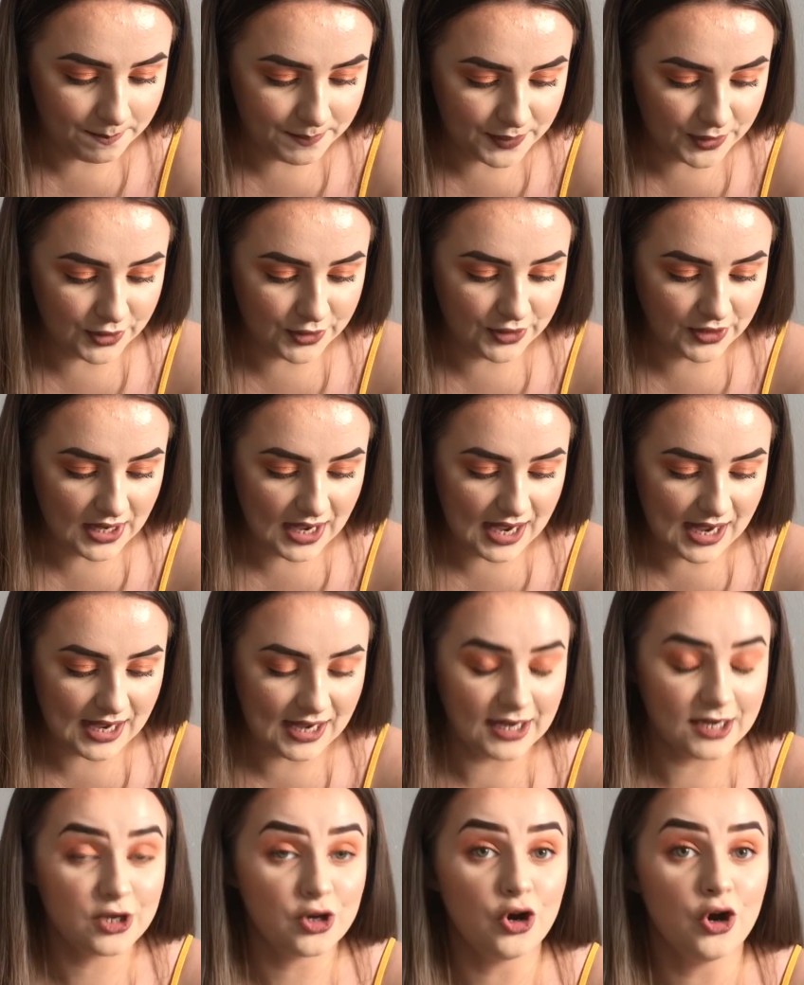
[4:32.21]
but
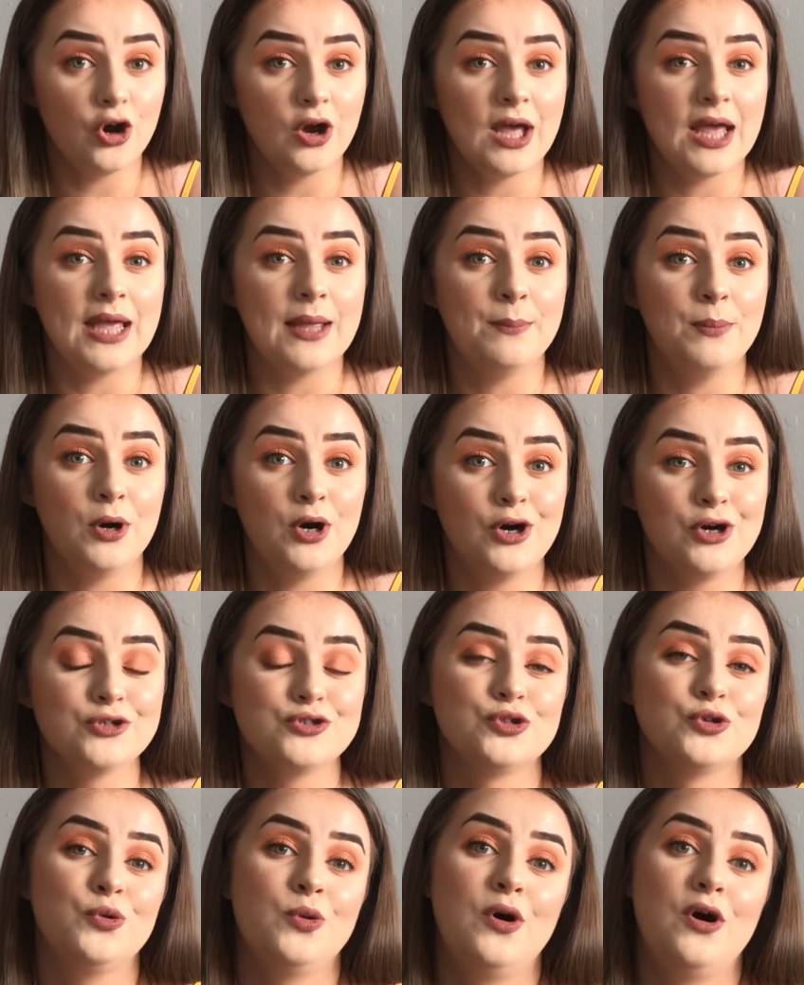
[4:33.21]
I got a
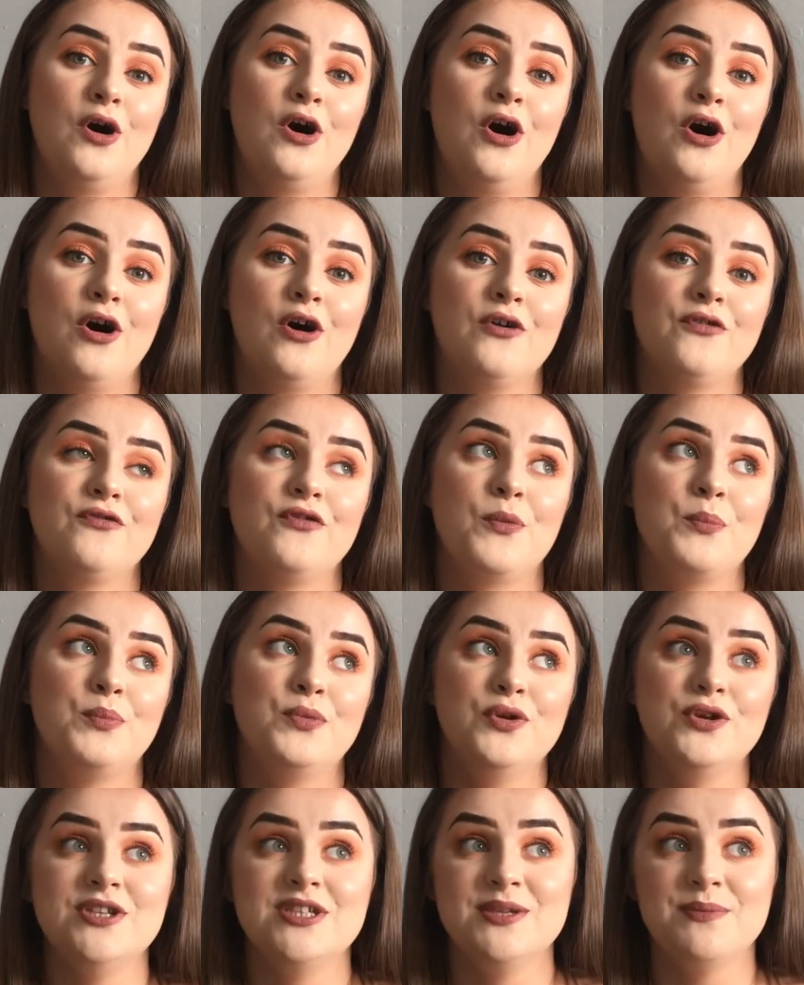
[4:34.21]
parcel off
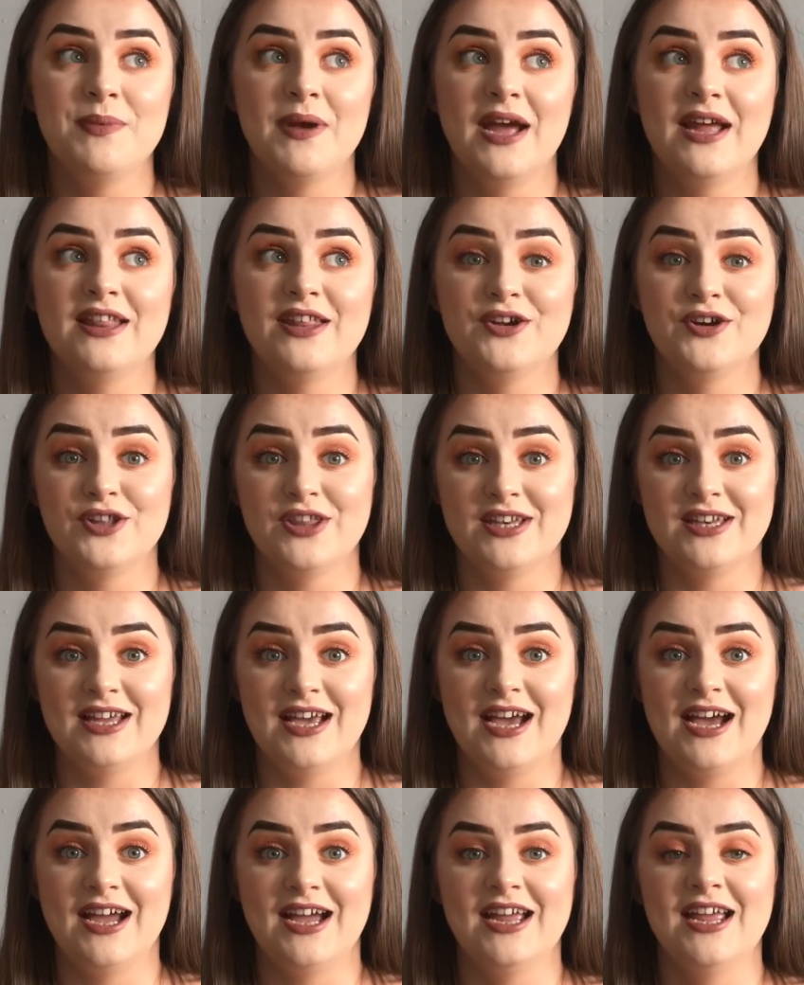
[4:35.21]
Beauty Bay the other
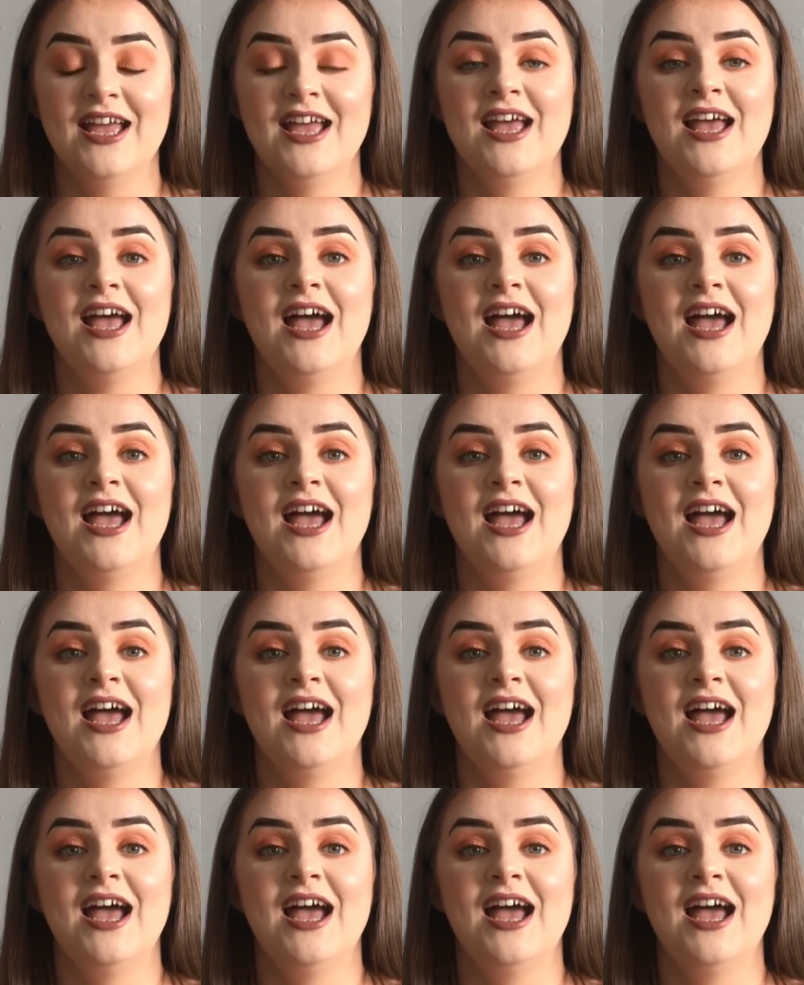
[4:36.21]
day.